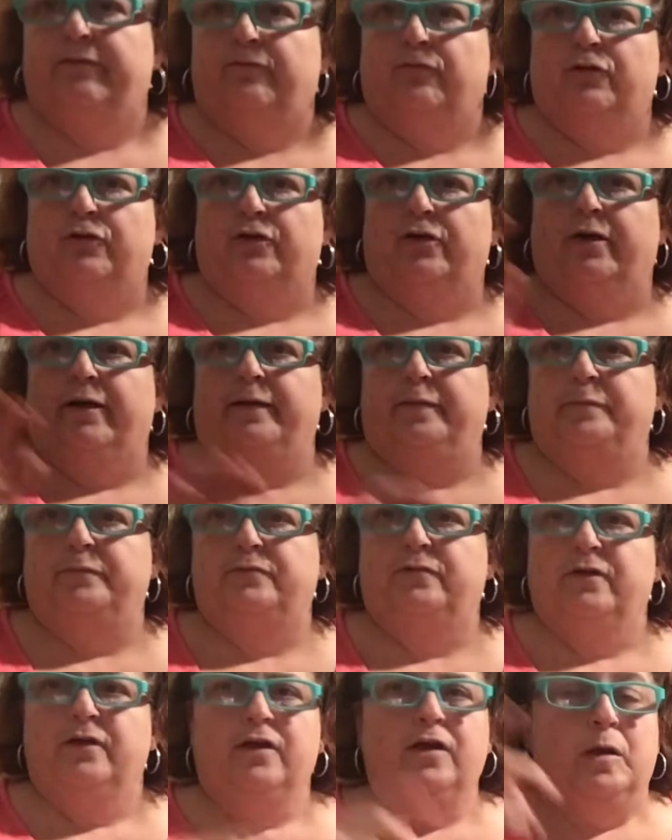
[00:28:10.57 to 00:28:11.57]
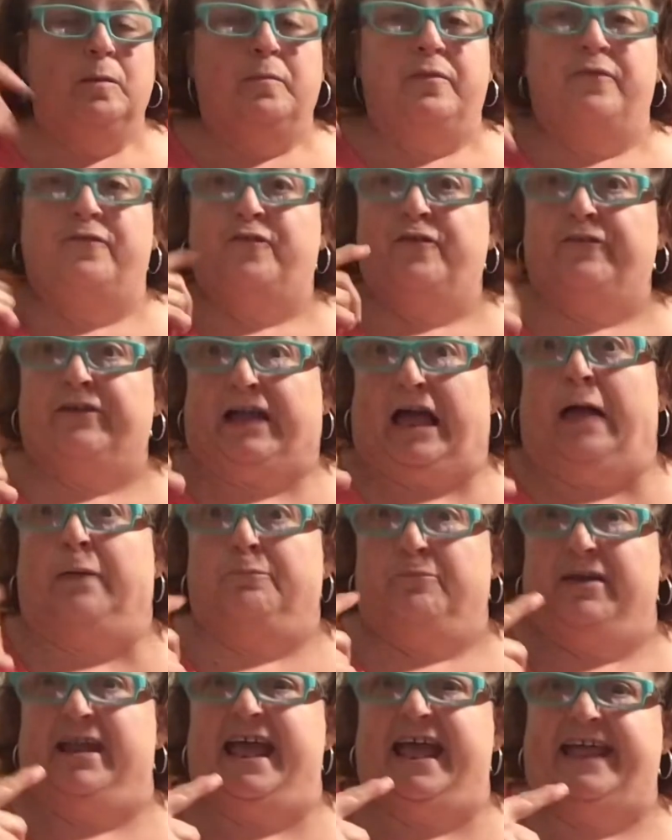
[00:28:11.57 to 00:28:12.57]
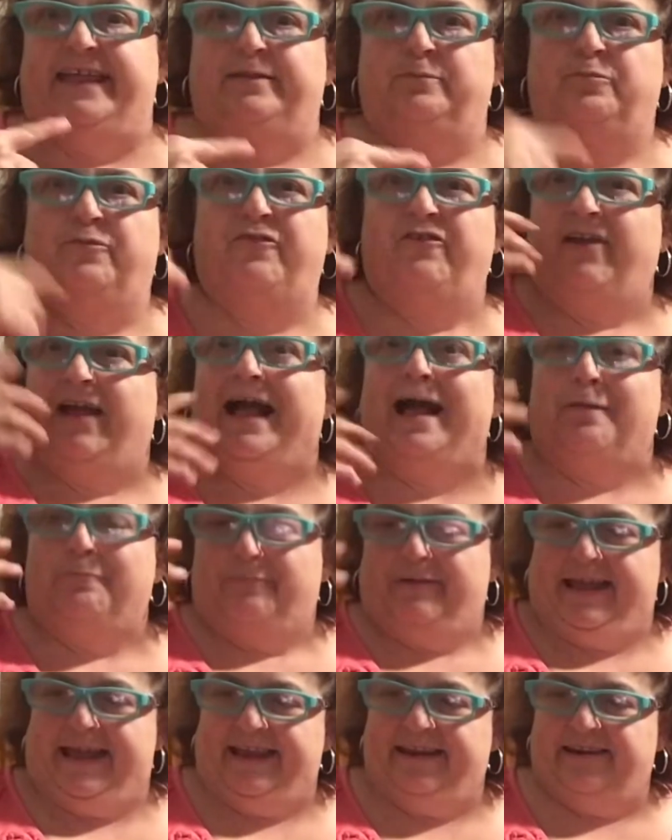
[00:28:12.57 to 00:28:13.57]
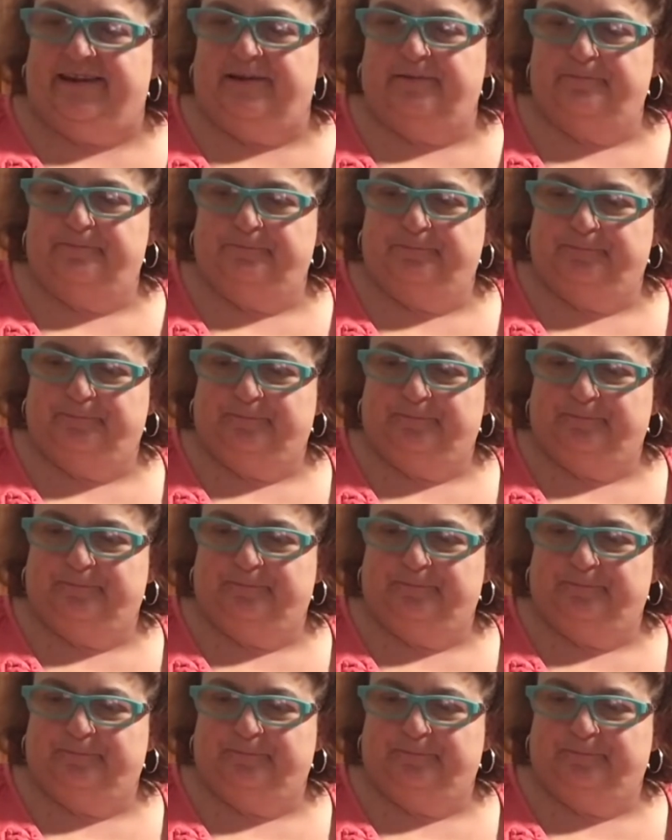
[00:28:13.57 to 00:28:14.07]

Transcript: three or four times before I comprehend, before I comprehend it.